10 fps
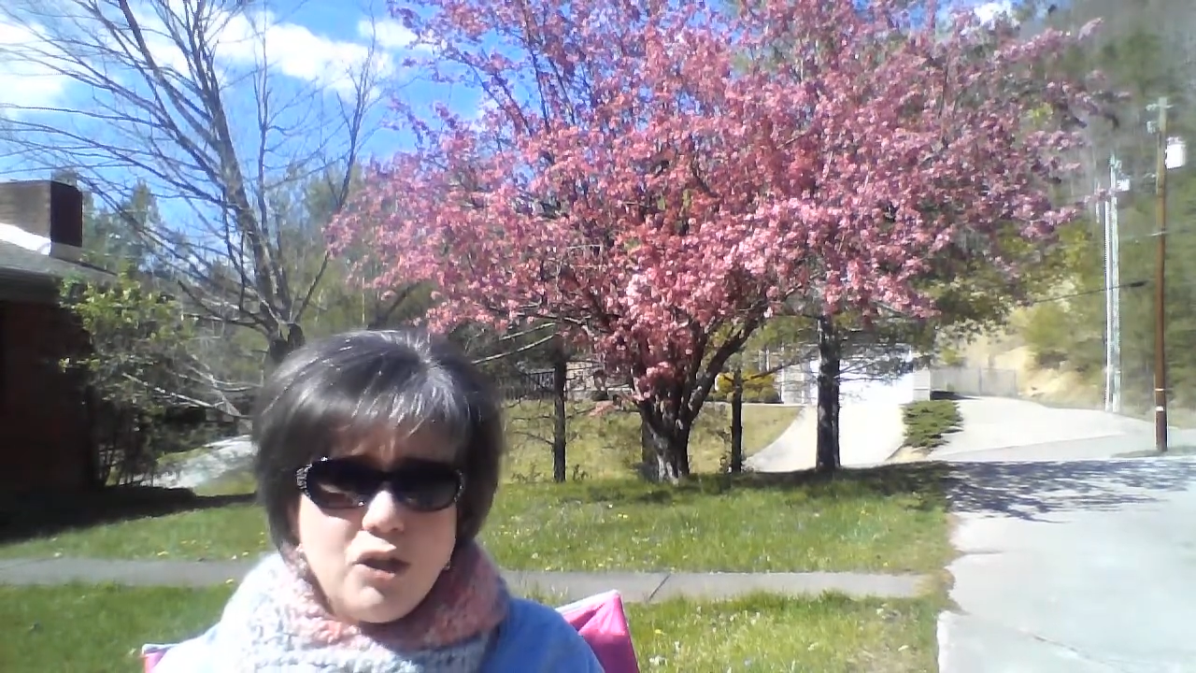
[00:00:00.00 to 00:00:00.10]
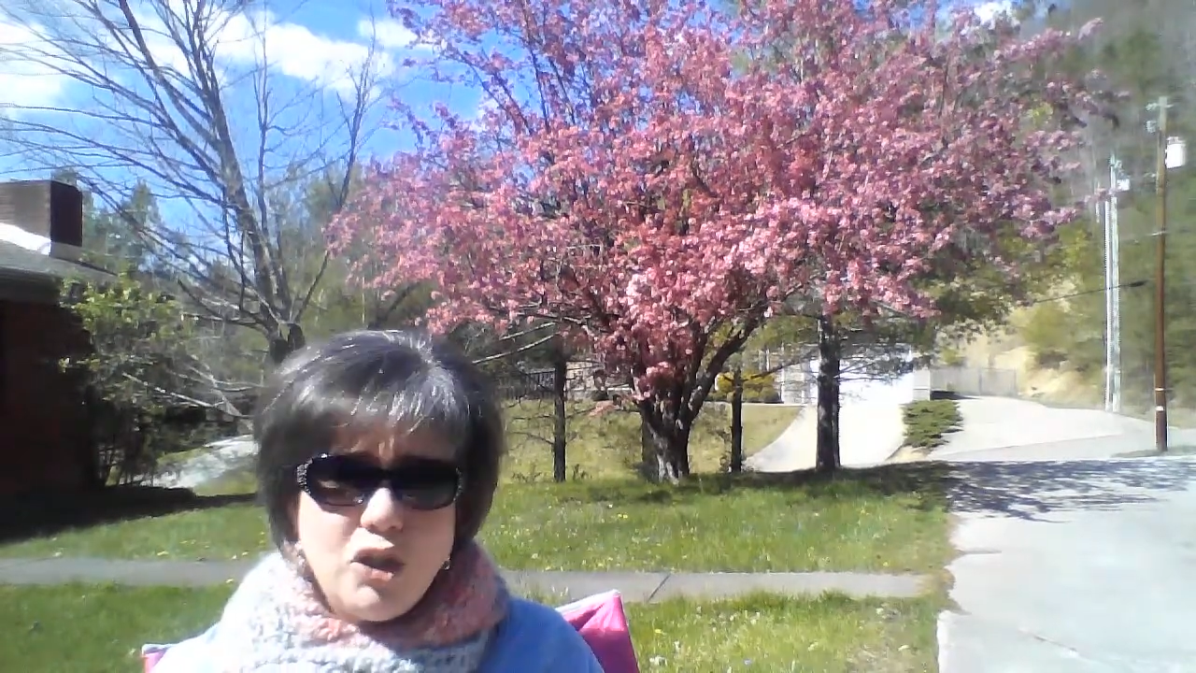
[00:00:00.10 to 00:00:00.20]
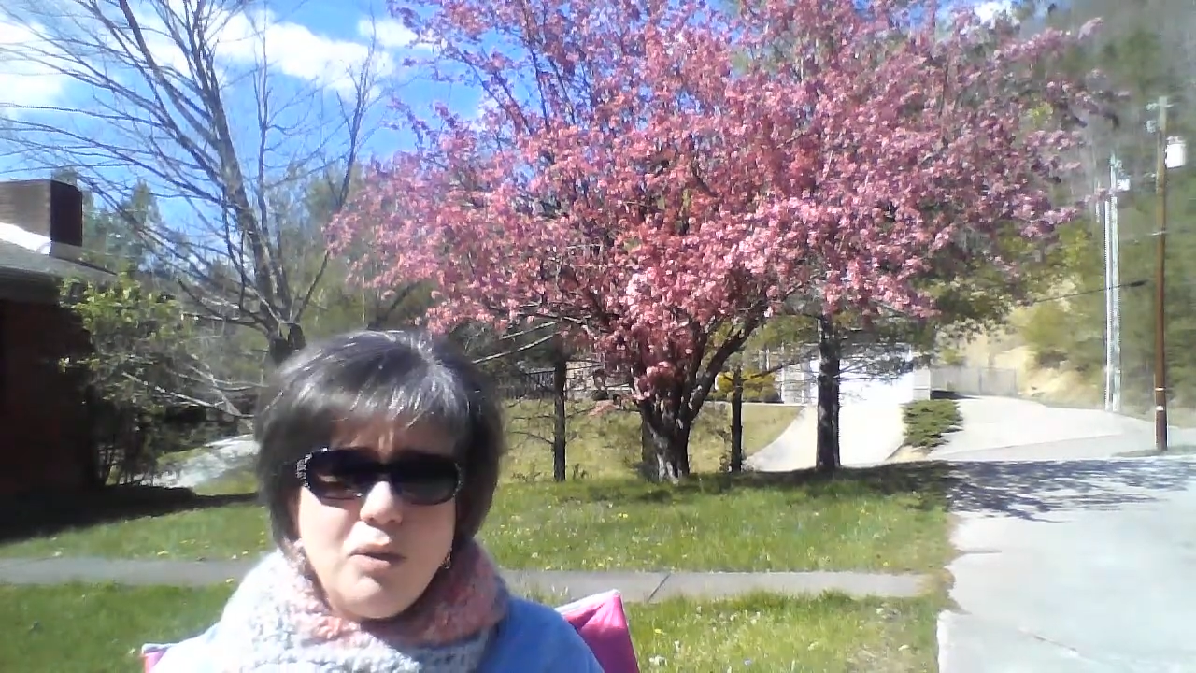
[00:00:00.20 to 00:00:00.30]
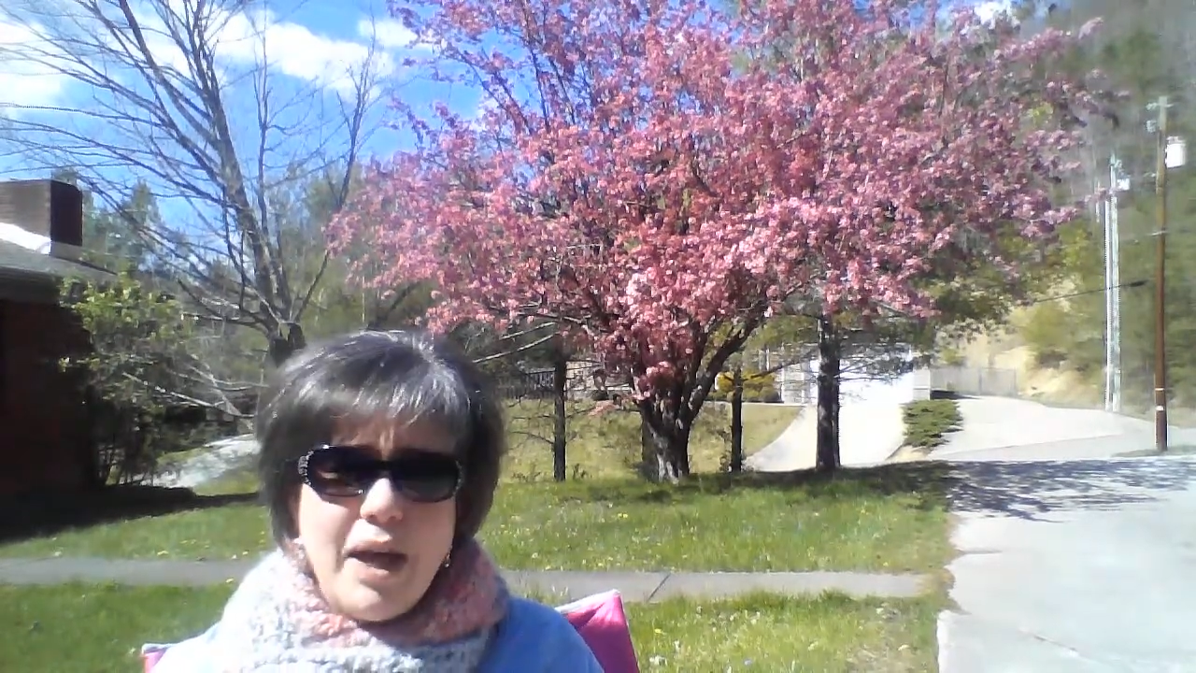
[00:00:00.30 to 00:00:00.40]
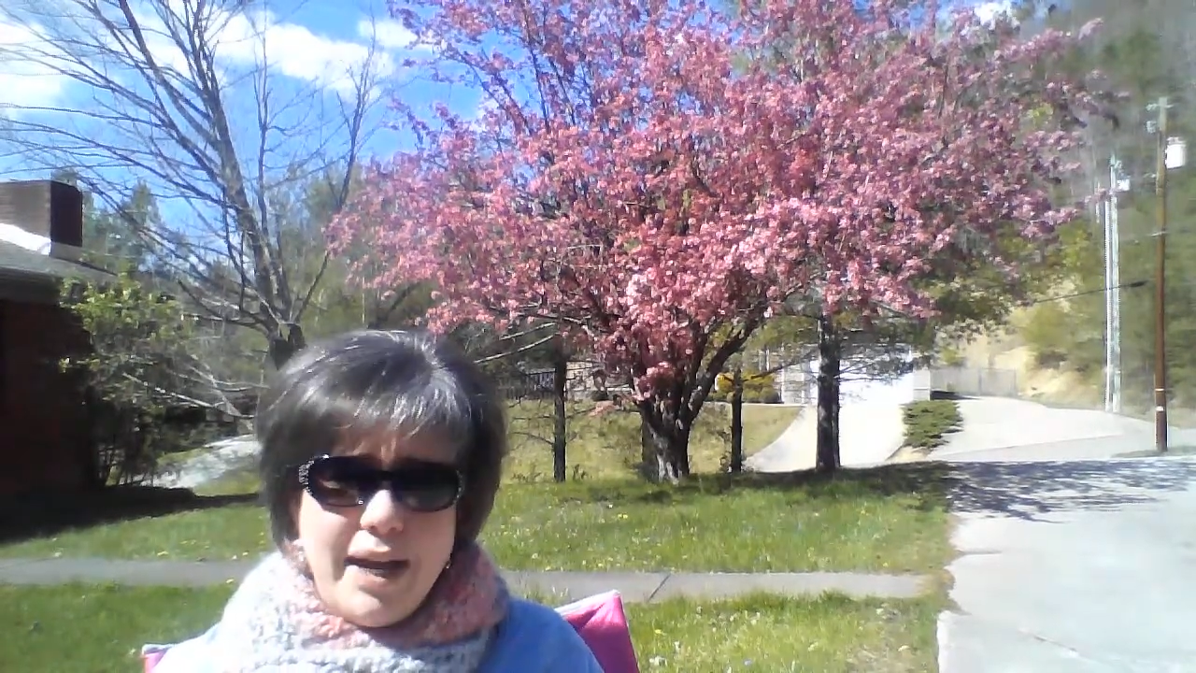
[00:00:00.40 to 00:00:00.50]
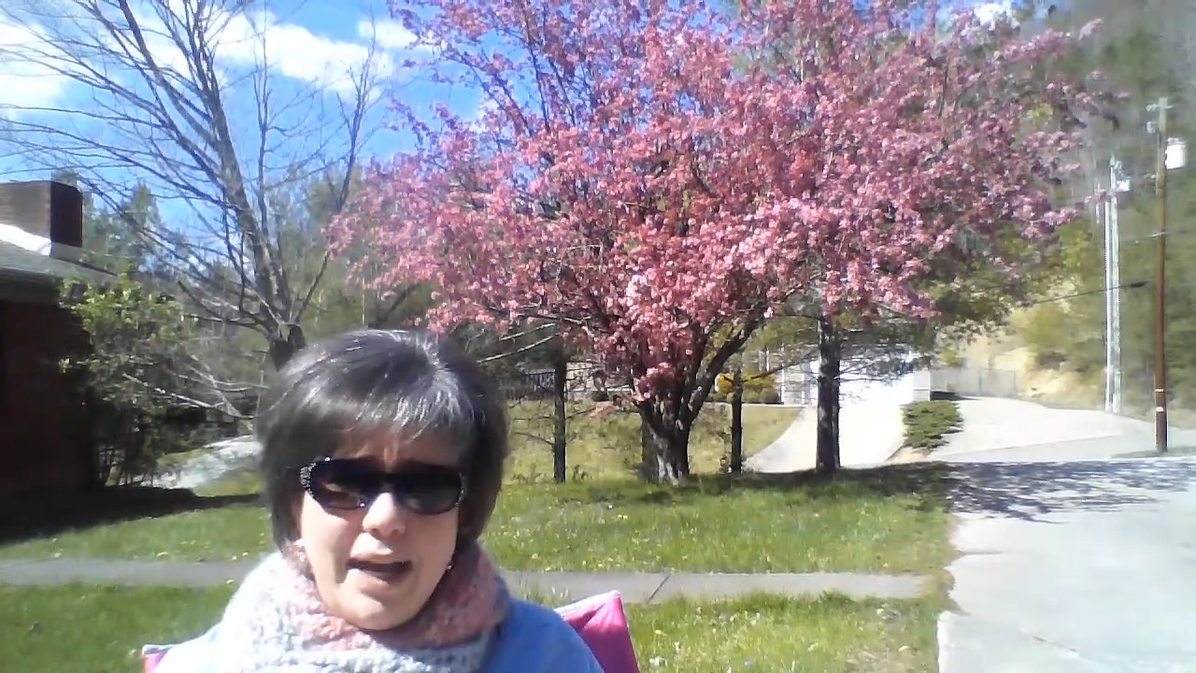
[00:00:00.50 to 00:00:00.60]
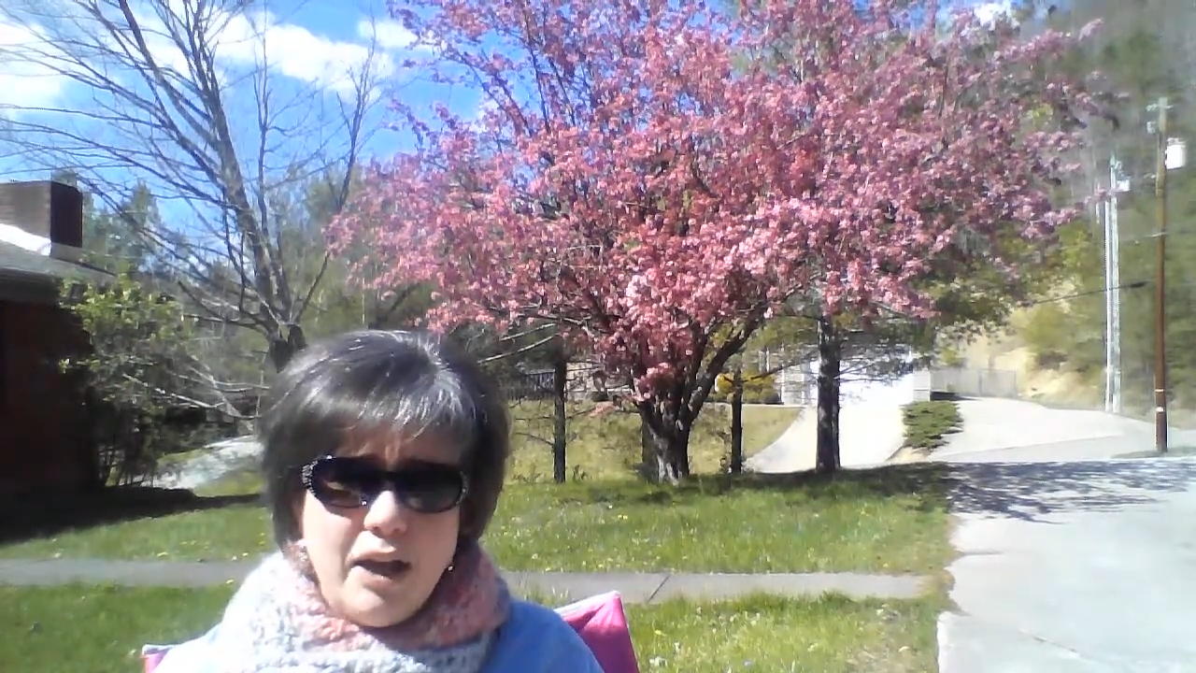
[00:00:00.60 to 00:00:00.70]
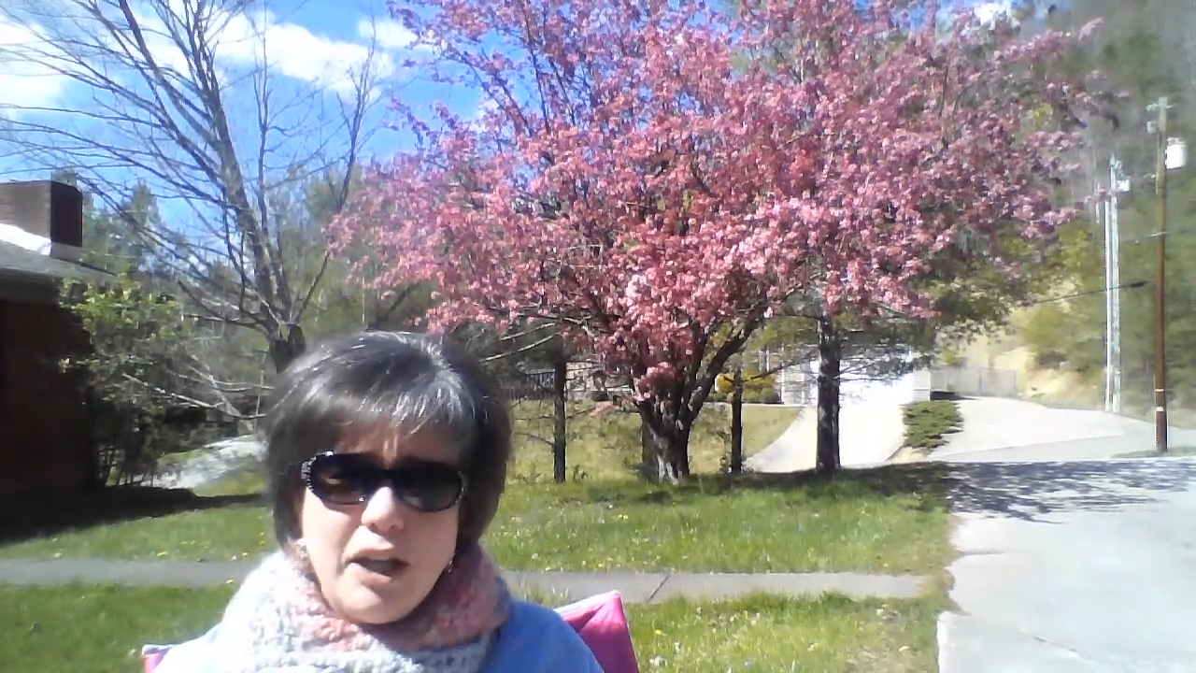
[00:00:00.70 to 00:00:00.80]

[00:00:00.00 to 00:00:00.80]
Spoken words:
Do lie down